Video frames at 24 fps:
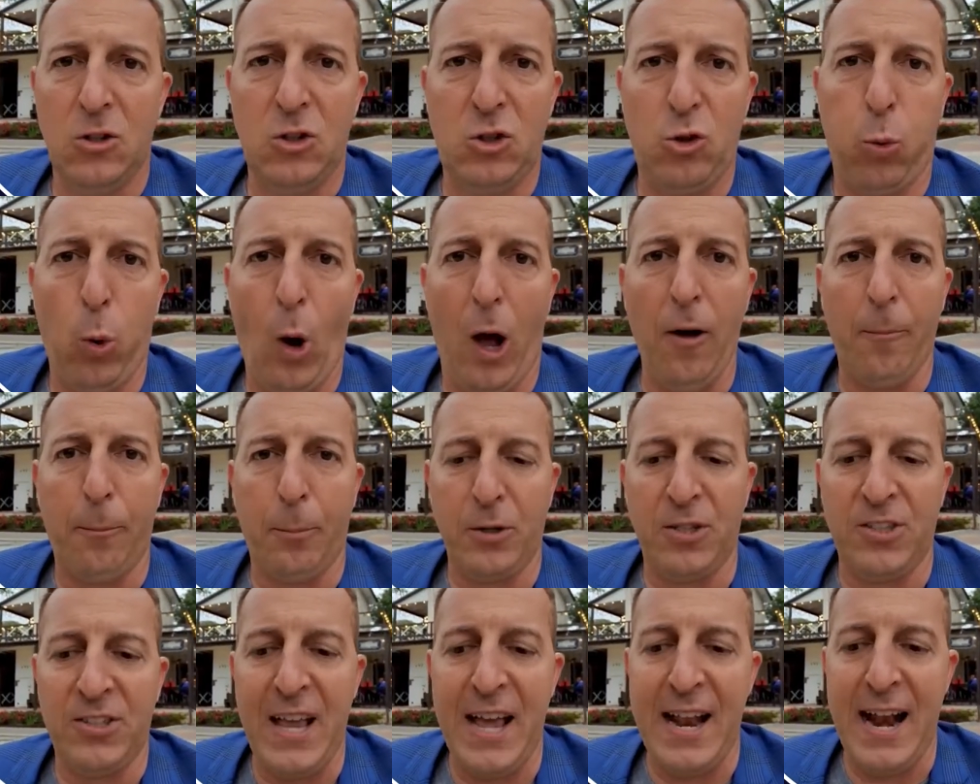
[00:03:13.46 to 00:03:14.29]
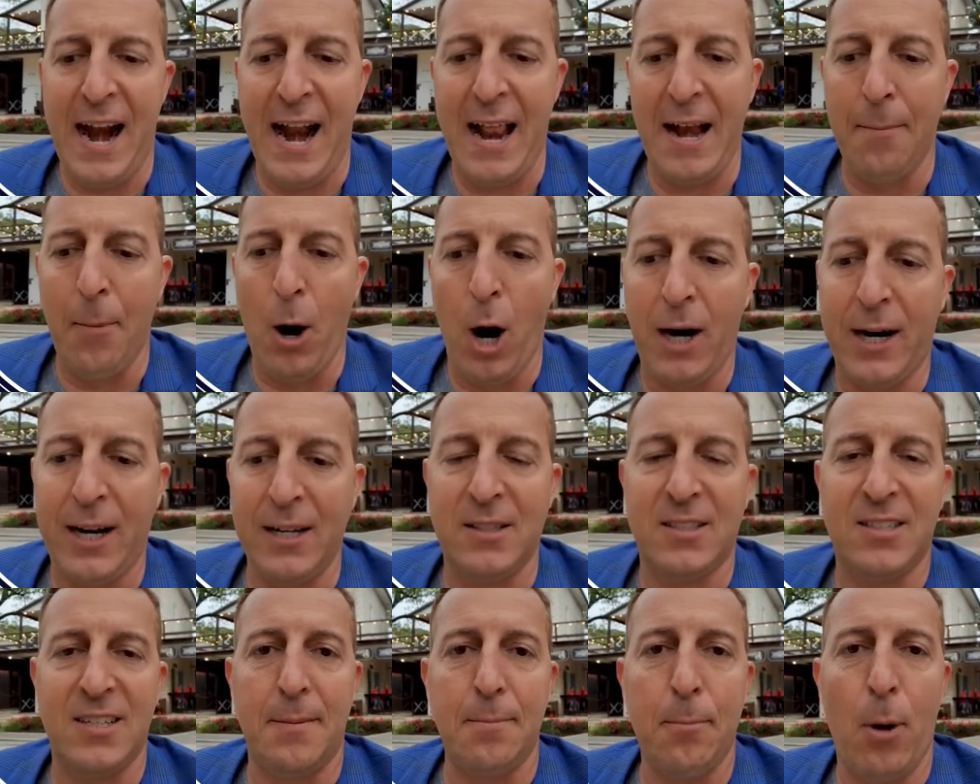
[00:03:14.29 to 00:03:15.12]
12% in any market,
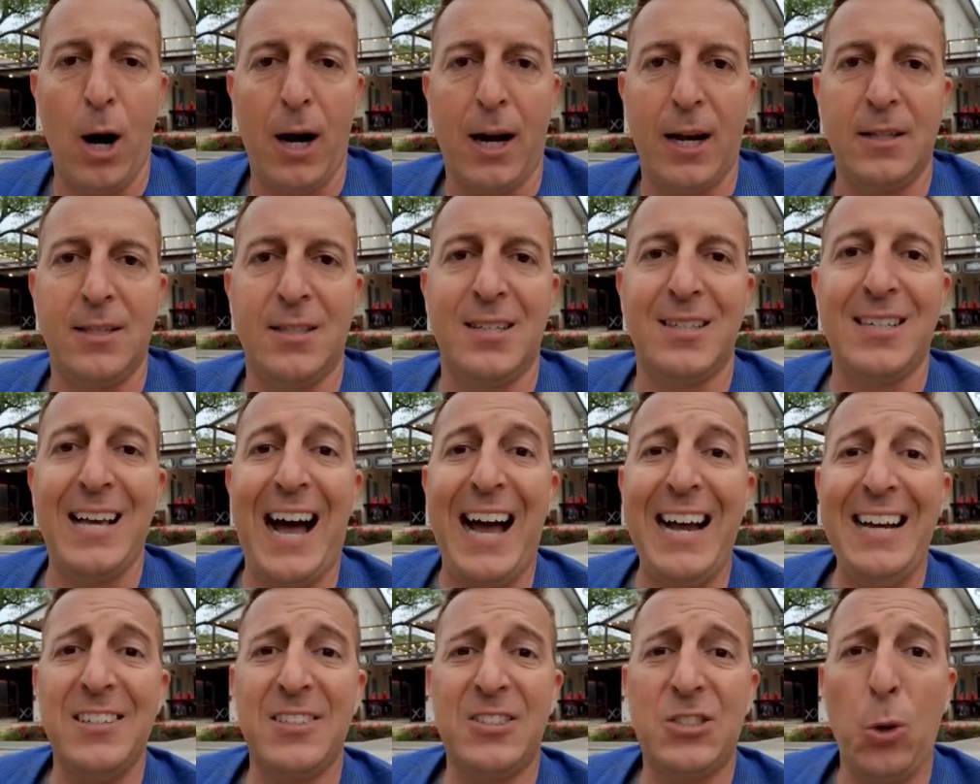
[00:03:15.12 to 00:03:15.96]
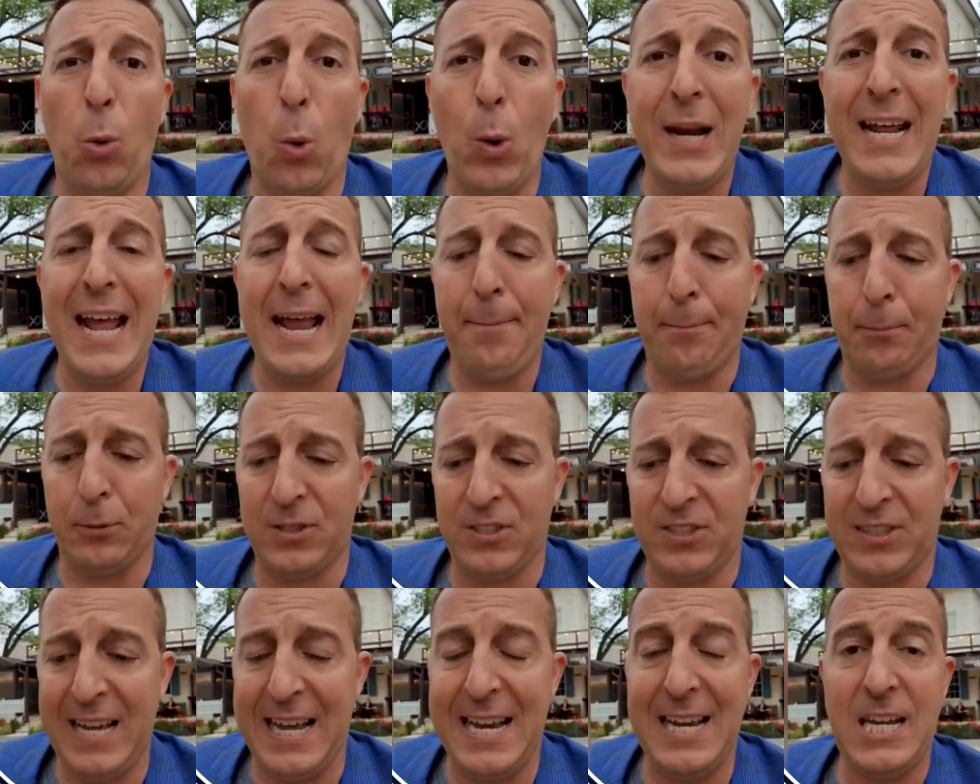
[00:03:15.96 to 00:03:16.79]
some markets as high as
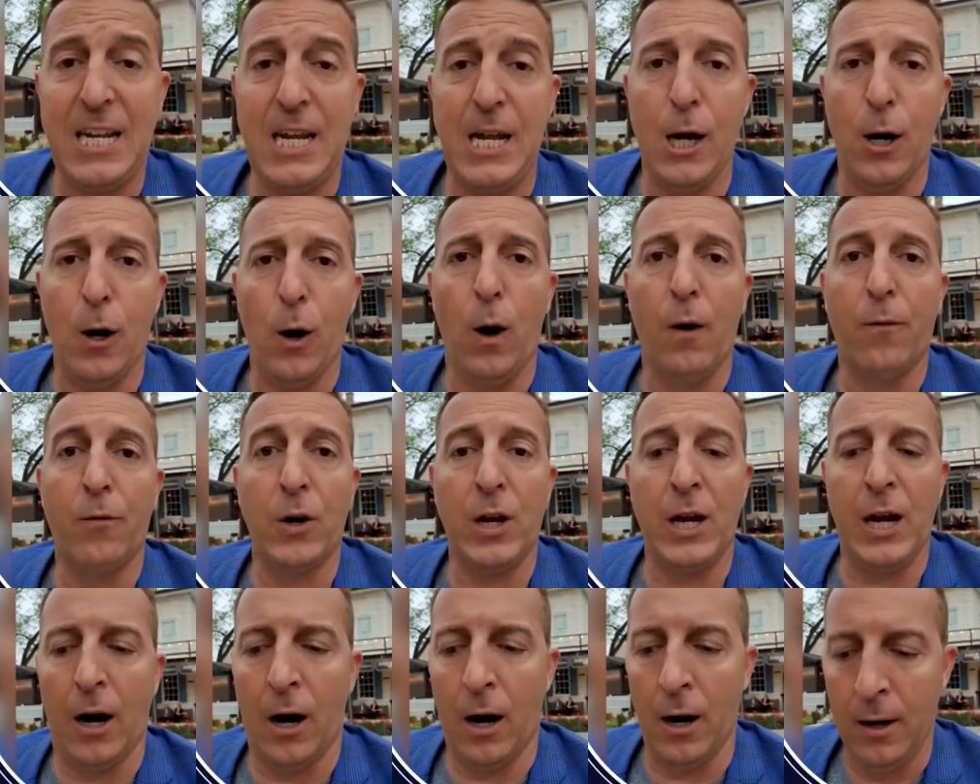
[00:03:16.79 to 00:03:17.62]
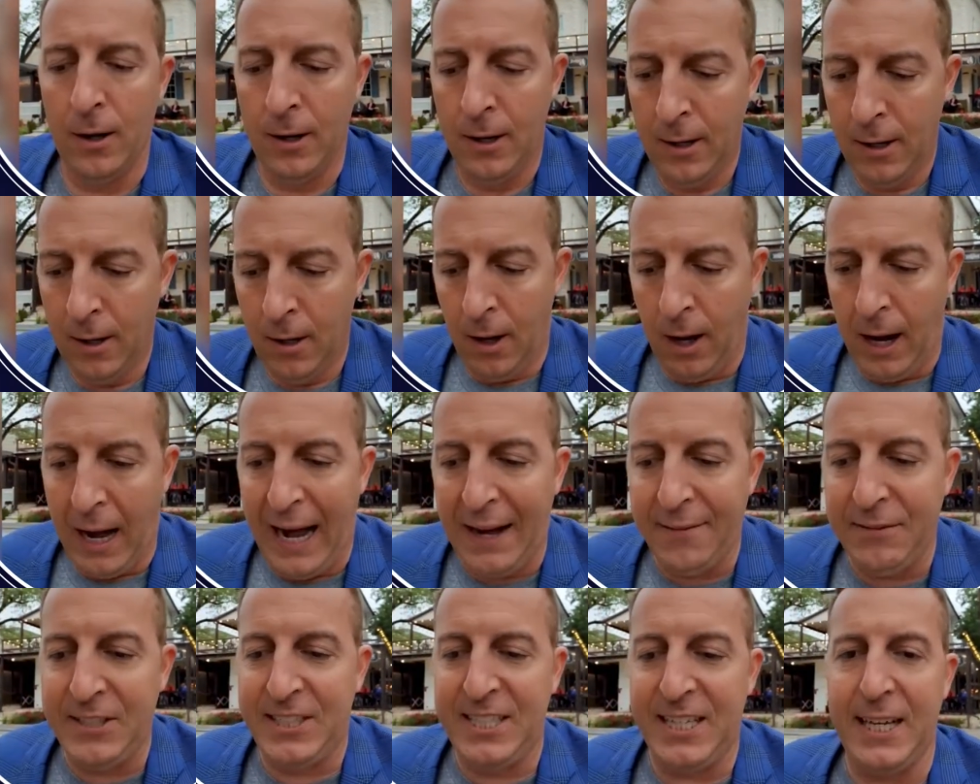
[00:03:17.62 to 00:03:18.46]
28% year over year.
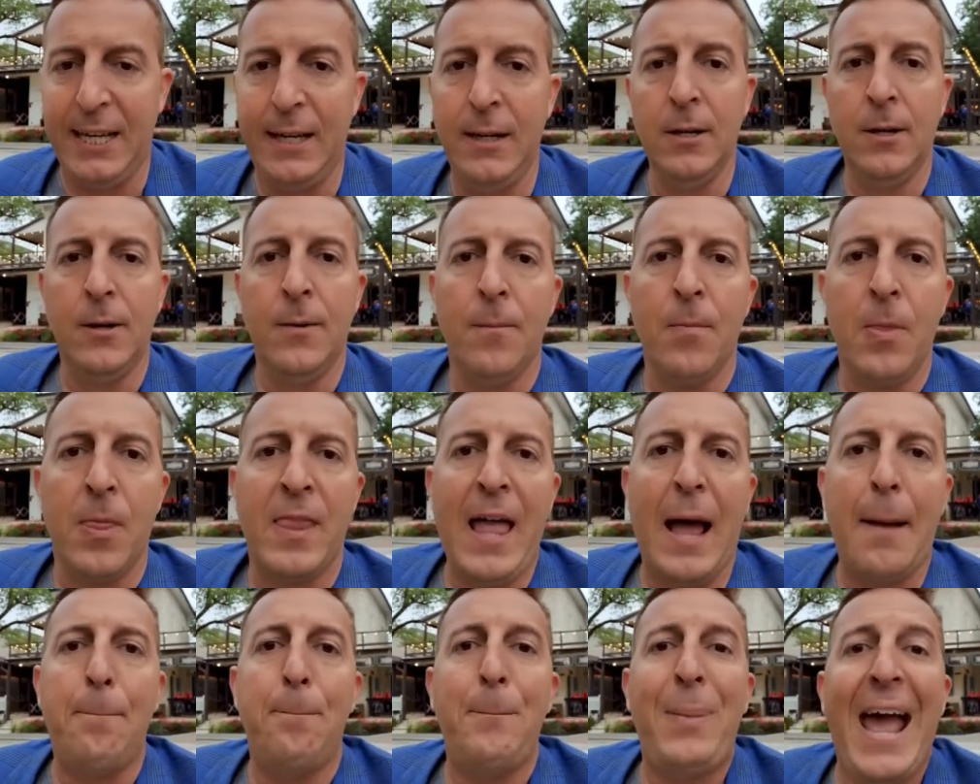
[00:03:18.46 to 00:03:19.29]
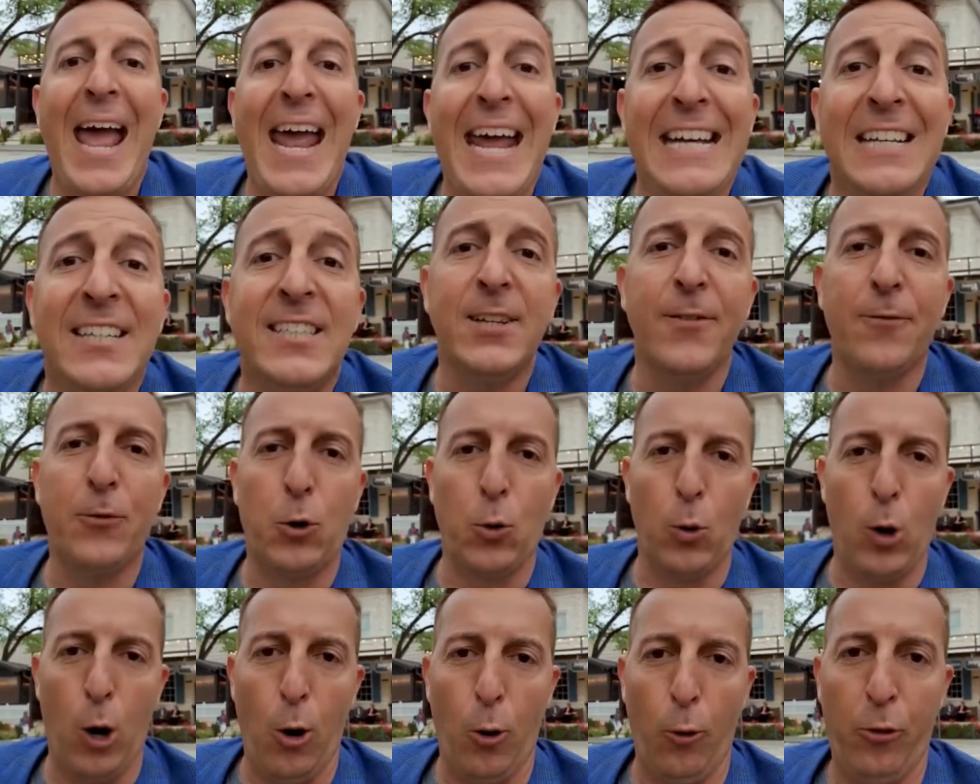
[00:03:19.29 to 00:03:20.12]
Obviously, that pace of
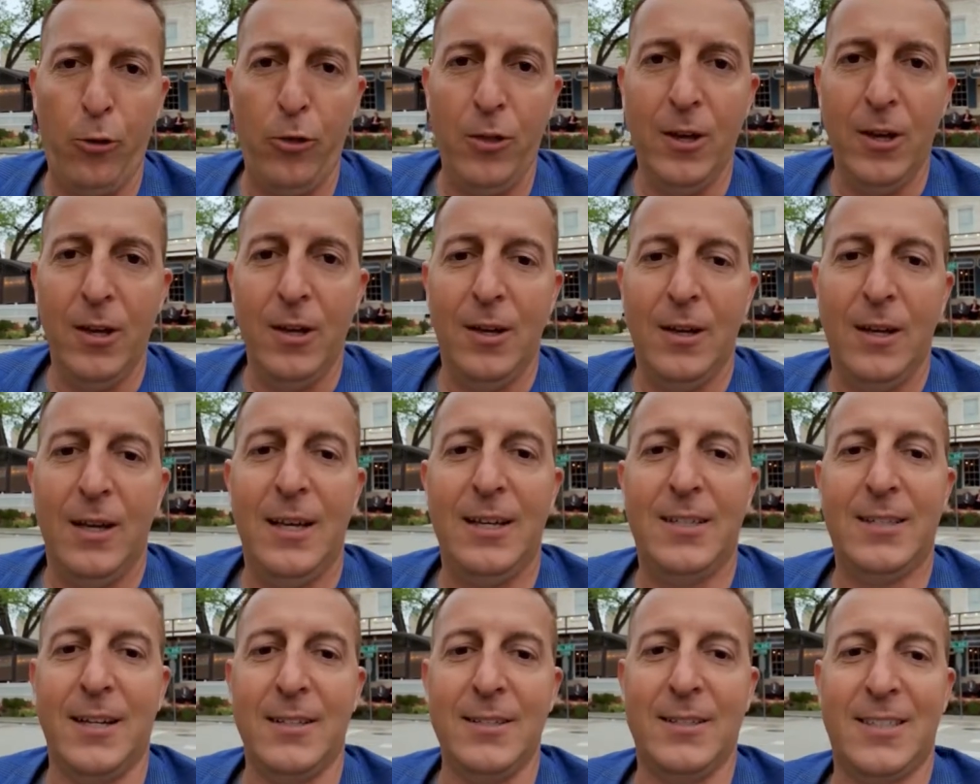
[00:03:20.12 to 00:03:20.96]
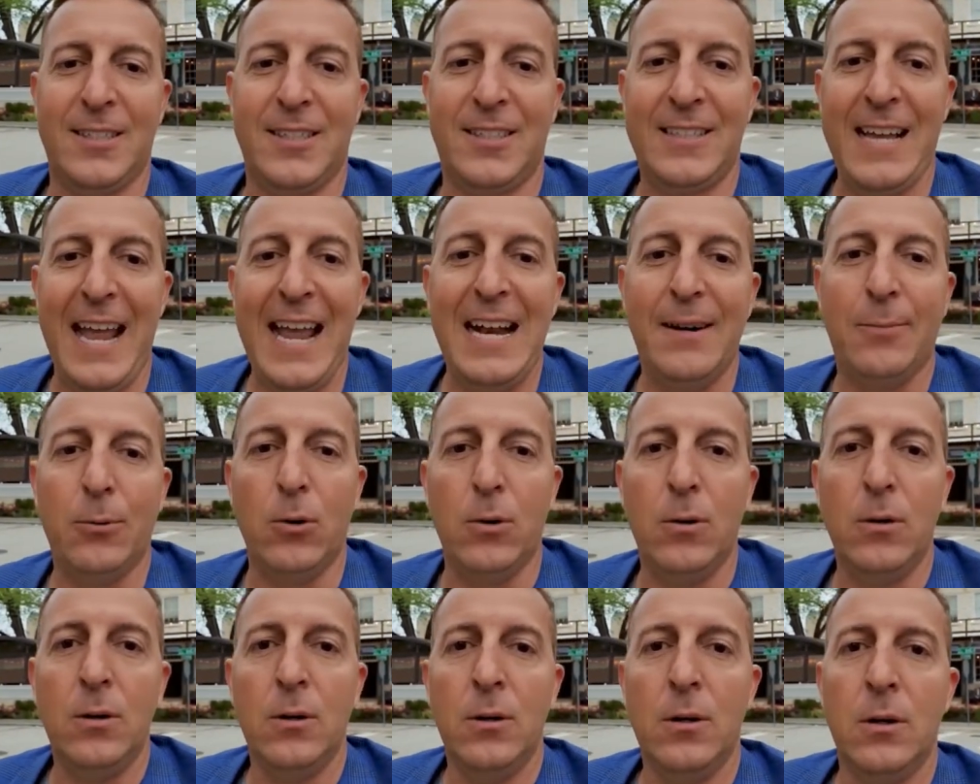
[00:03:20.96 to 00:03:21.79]
growth is unsustainable,
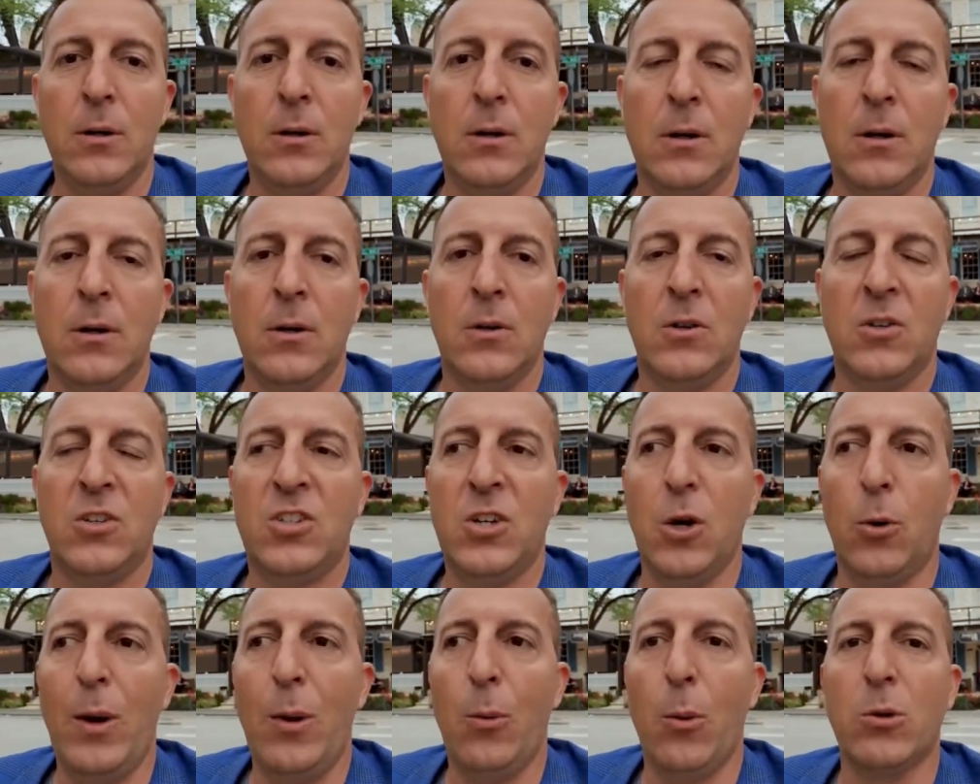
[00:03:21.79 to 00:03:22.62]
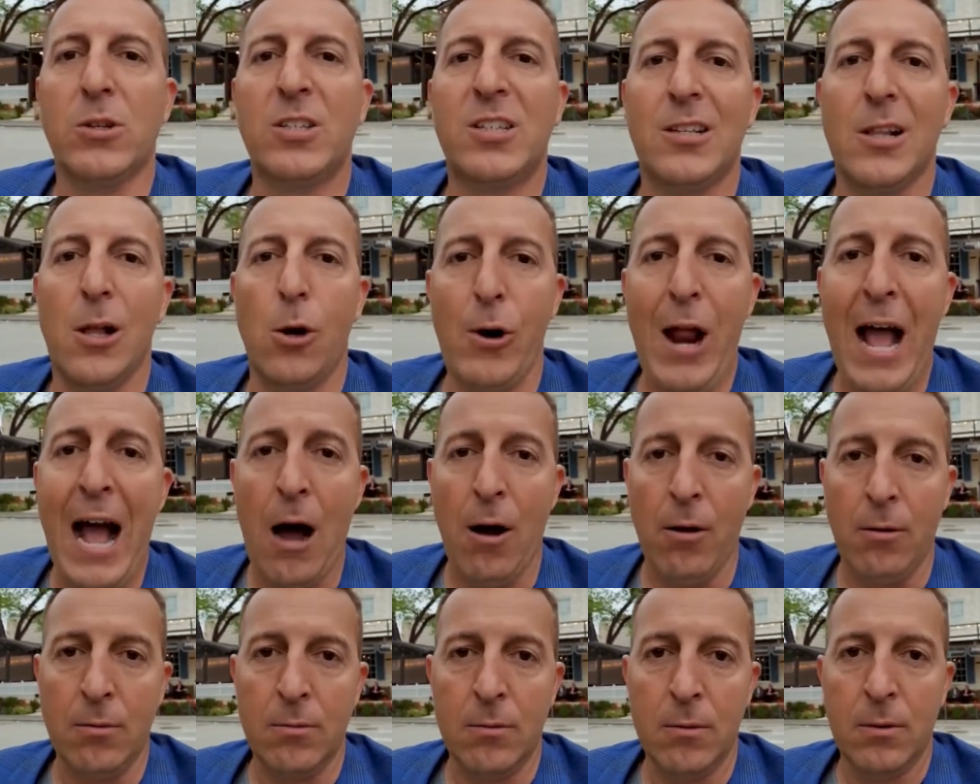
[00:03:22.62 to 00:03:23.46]
so it will slow down.